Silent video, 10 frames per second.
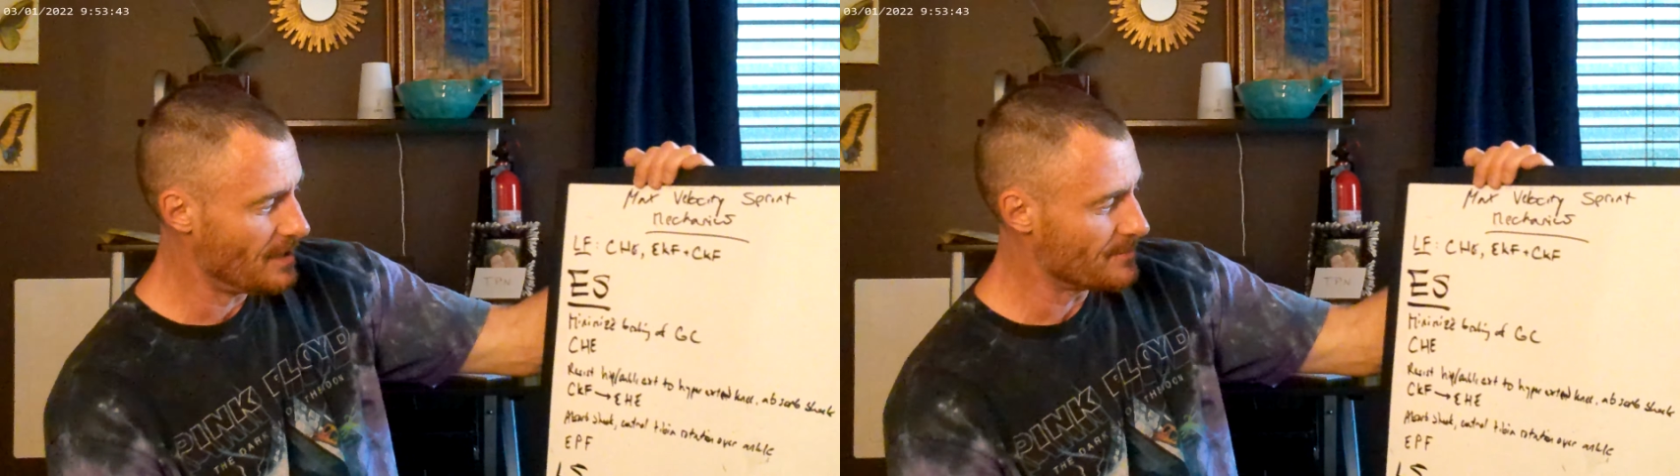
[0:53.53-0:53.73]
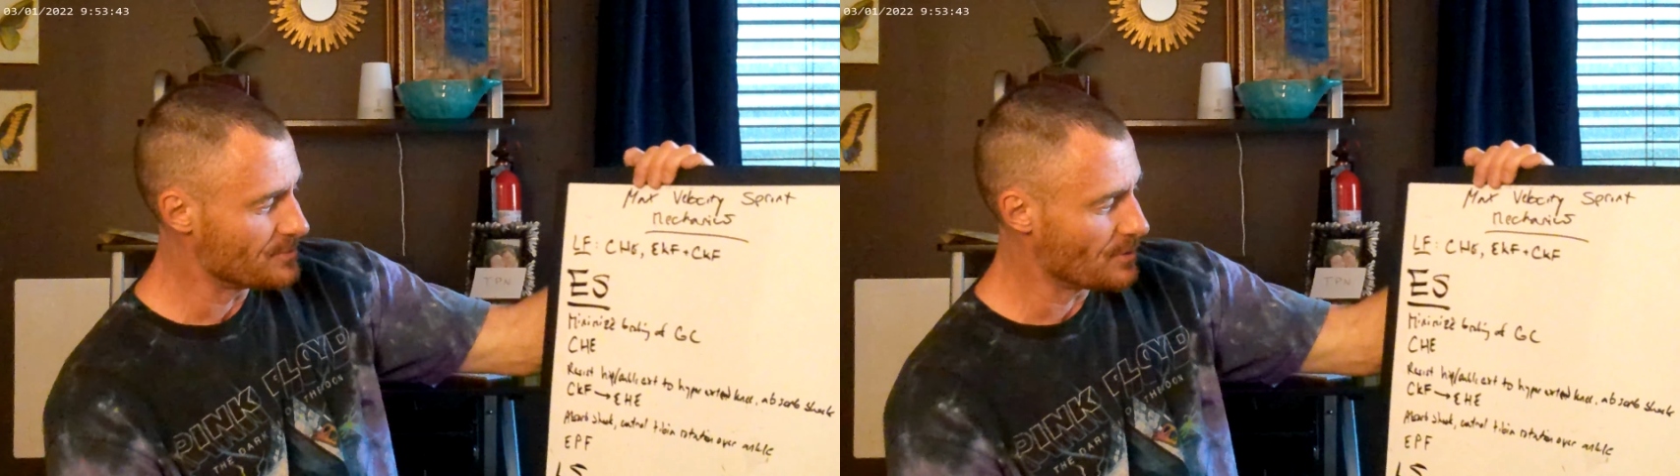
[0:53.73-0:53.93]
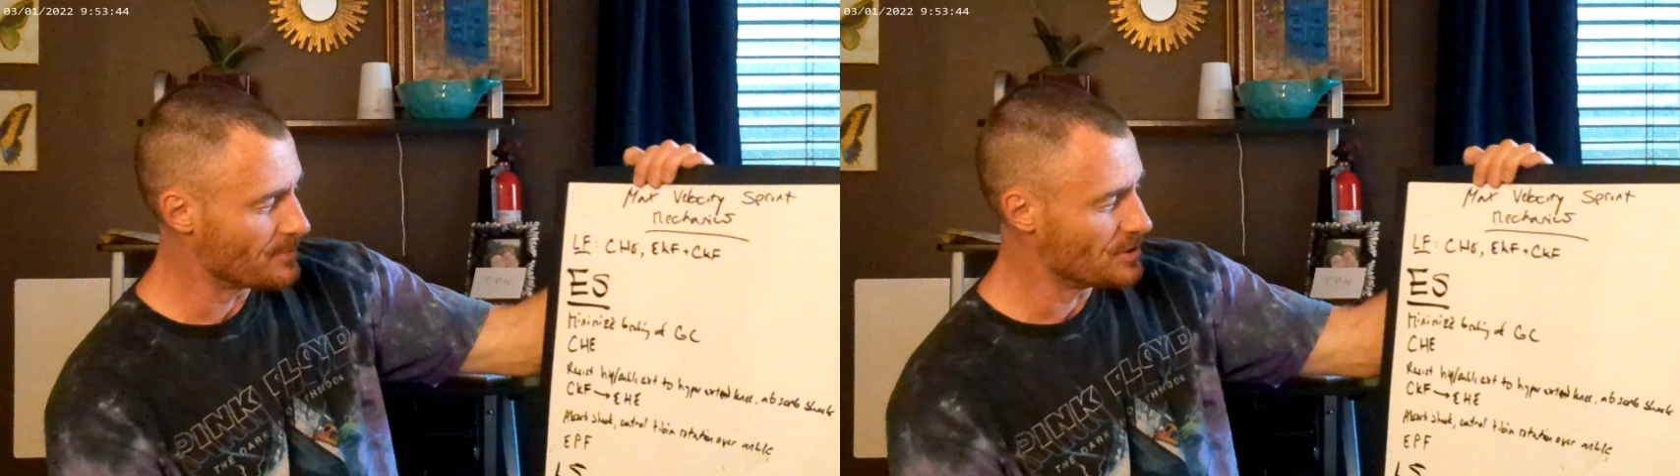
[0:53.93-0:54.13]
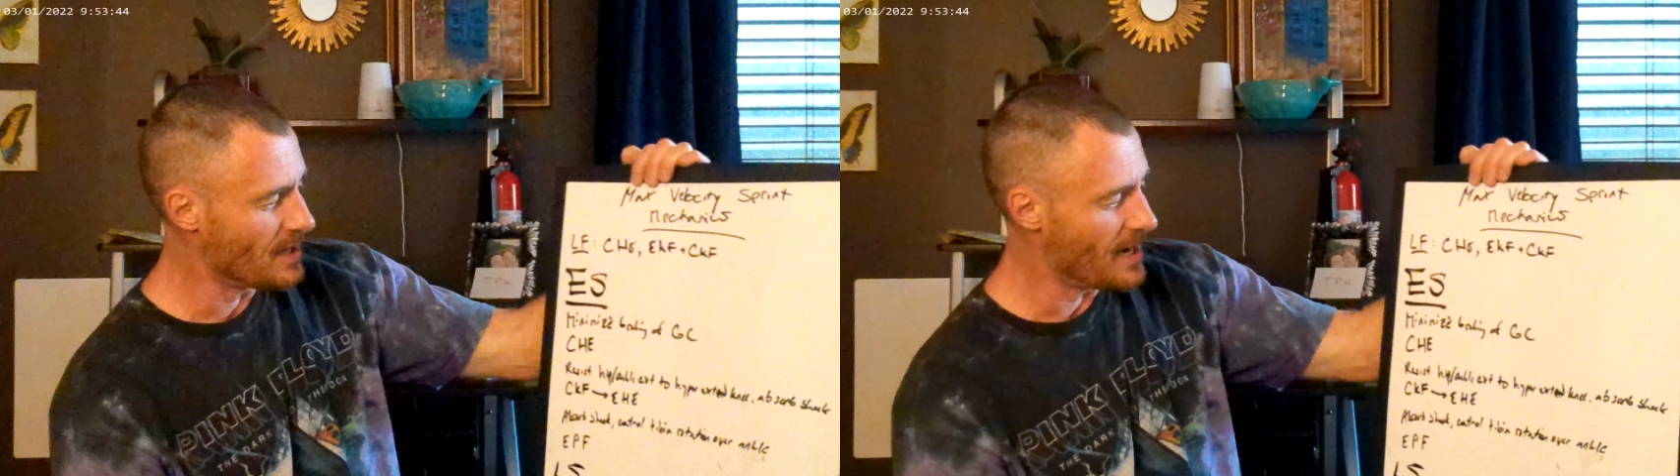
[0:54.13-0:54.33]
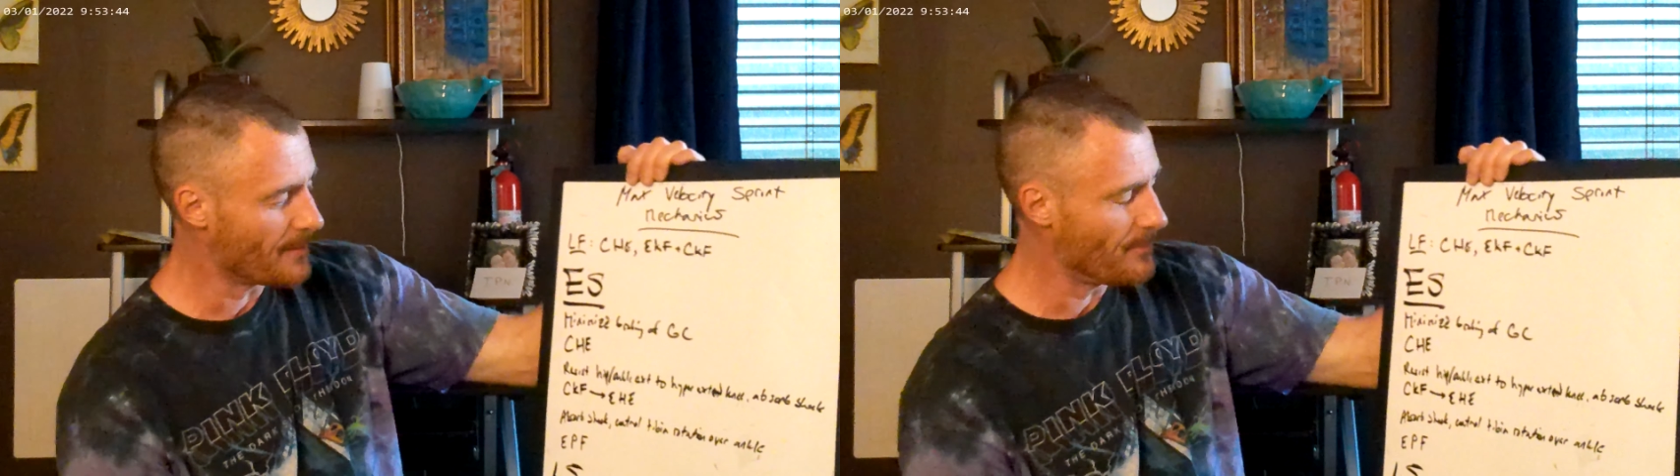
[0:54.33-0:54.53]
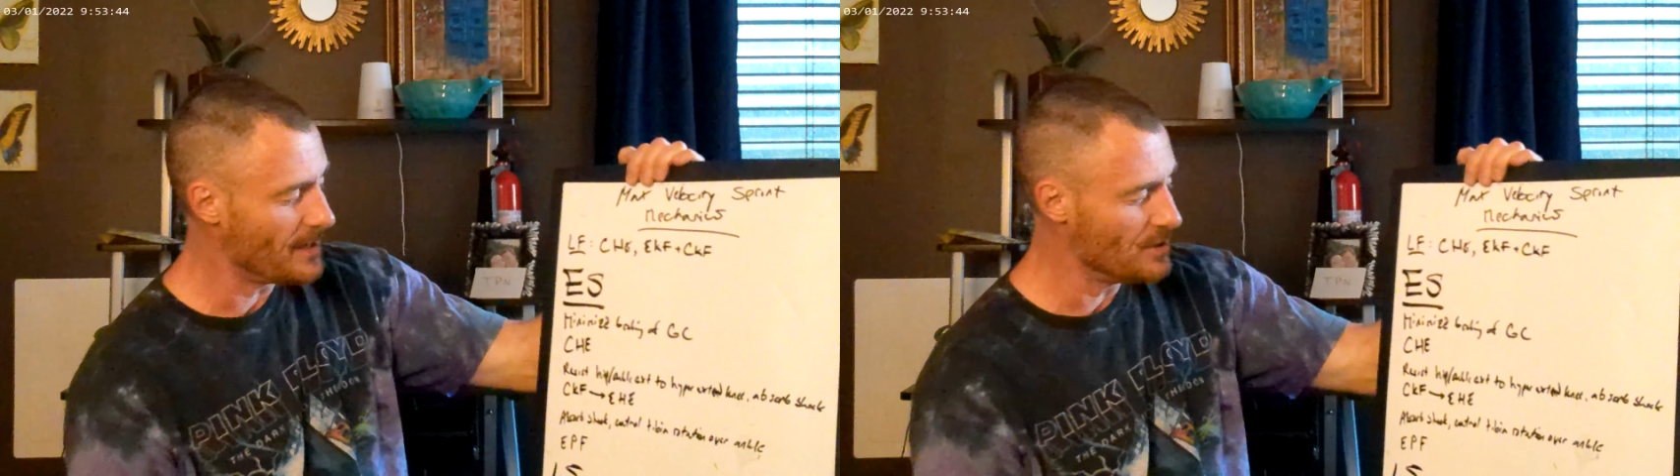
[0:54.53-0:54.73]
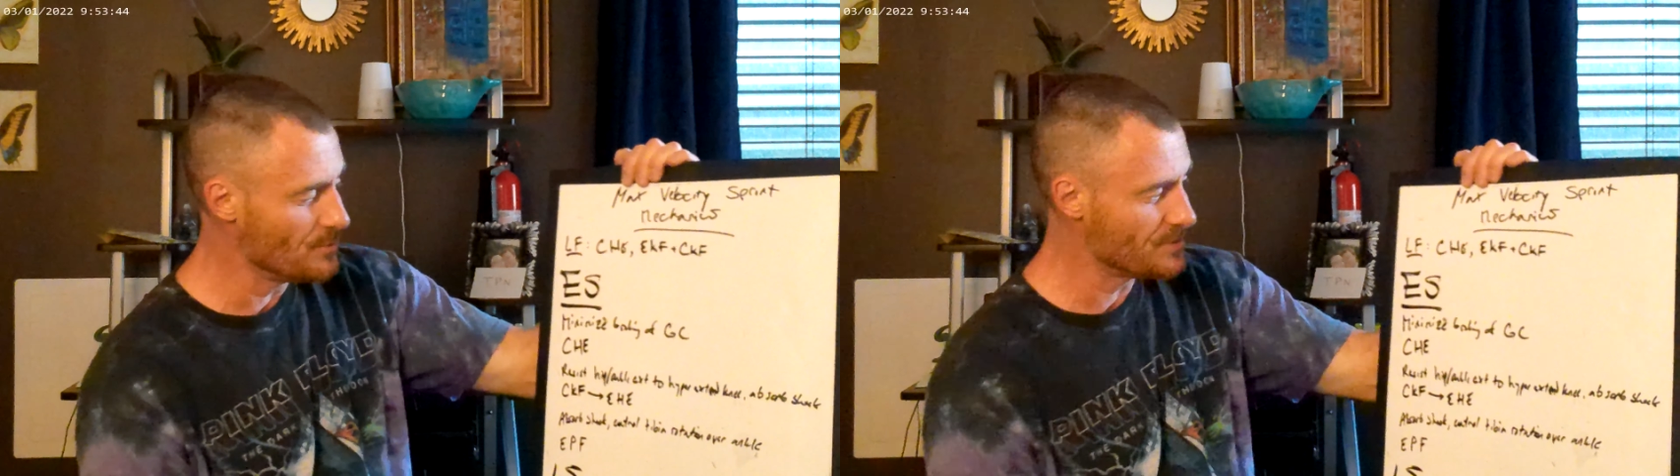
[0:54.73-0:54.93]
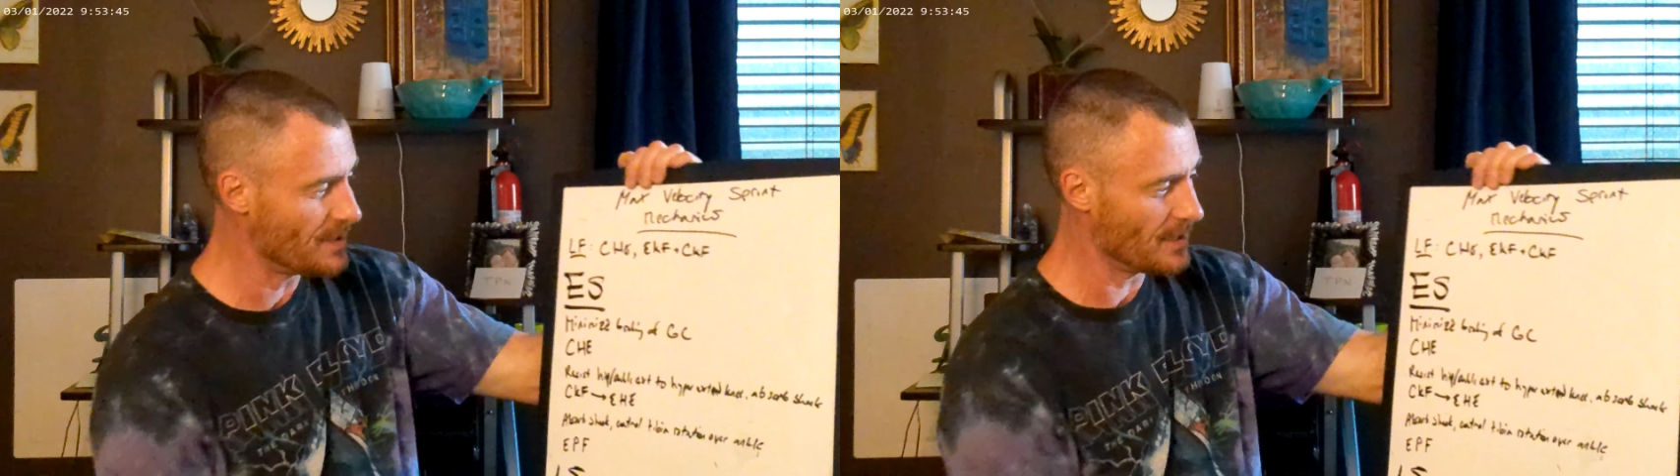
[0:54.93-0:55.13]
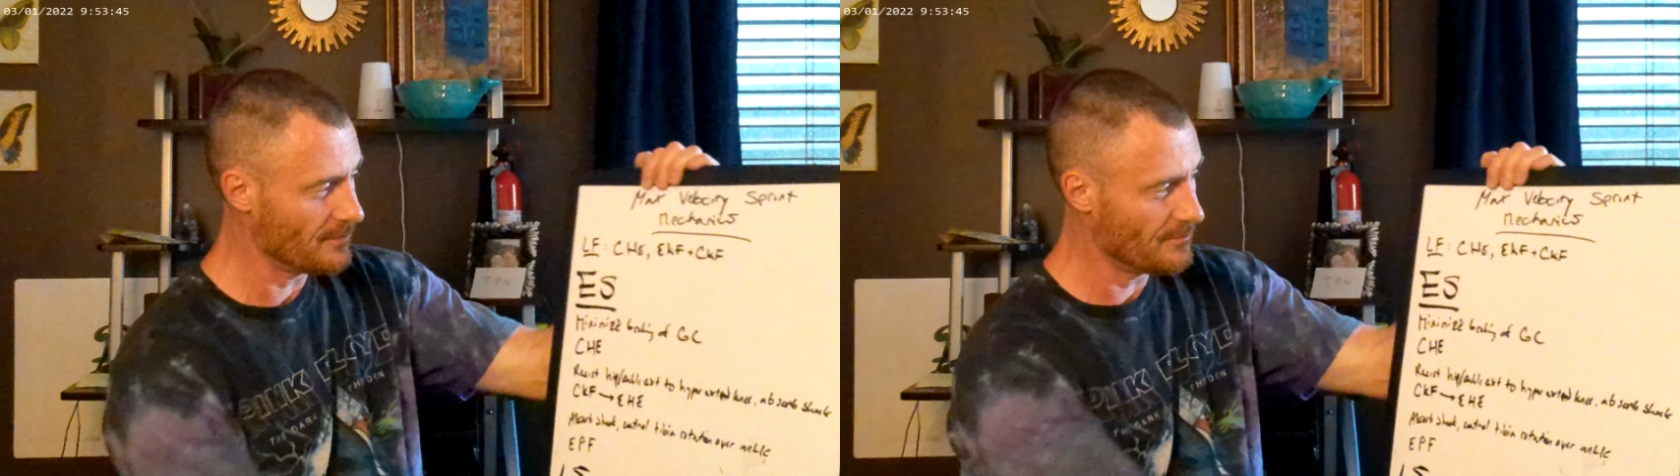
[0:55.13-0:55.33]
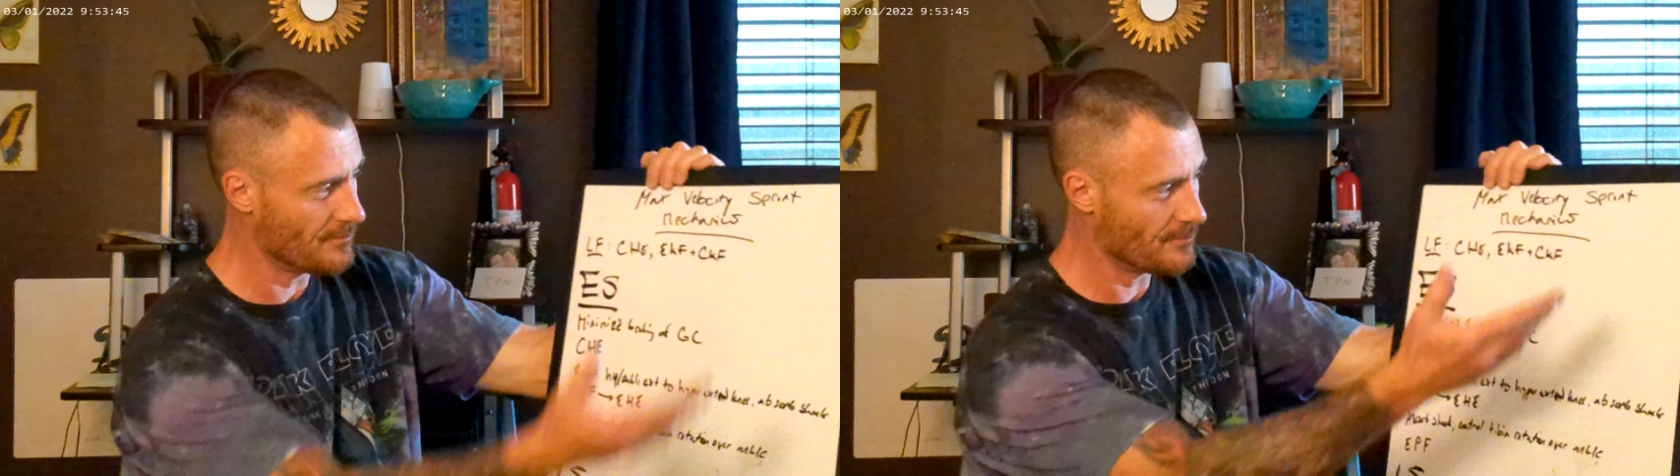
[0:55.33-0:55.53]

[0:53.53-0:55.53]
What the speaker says: and absorb shock by using